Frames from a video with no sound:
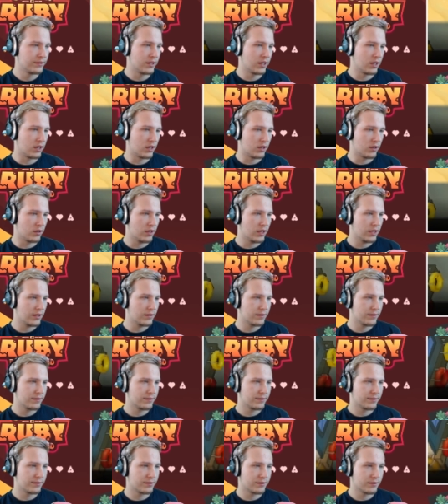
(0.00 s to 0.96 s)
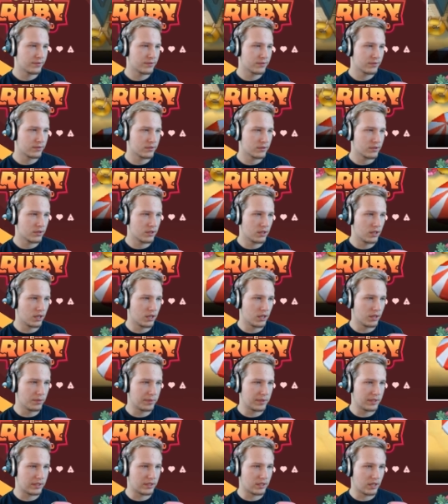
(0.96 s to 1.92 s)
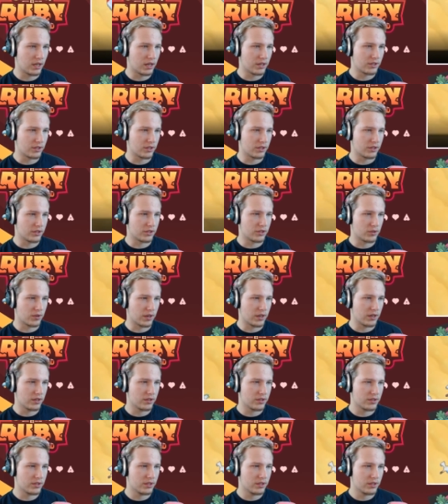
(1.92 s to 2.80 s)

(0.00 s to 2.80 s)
All right. Let me dodge all these trainers